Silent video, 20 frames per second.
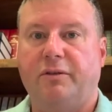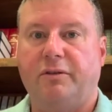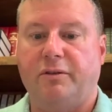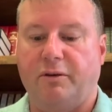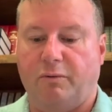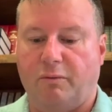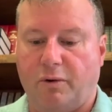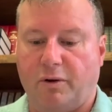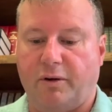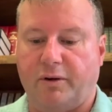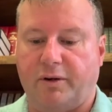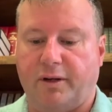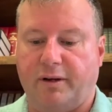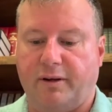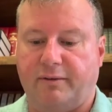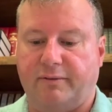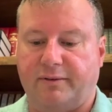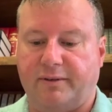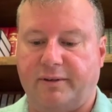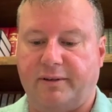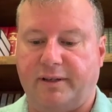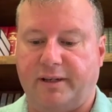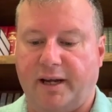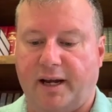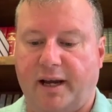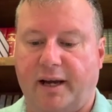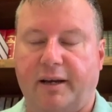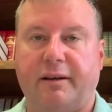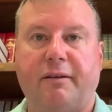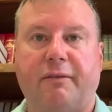the word of
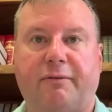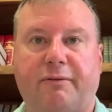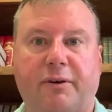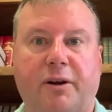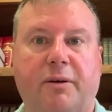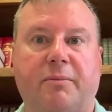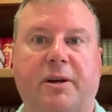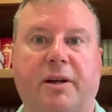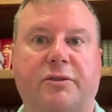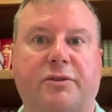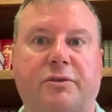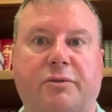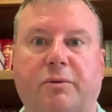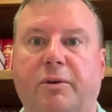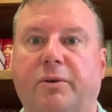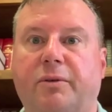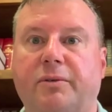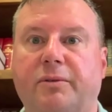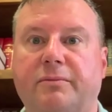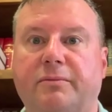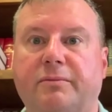God from a scroll.